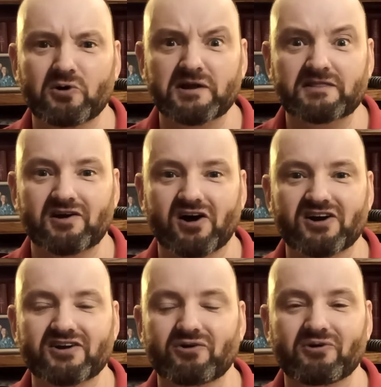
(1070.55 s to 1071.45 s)
in the
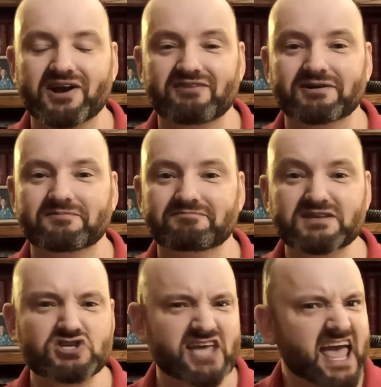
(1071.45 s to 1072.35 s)
garden or whatever, but
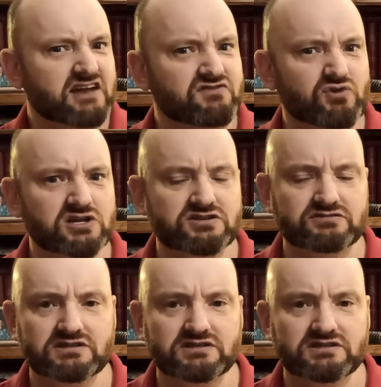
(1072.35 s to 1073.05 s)
you can if you want to.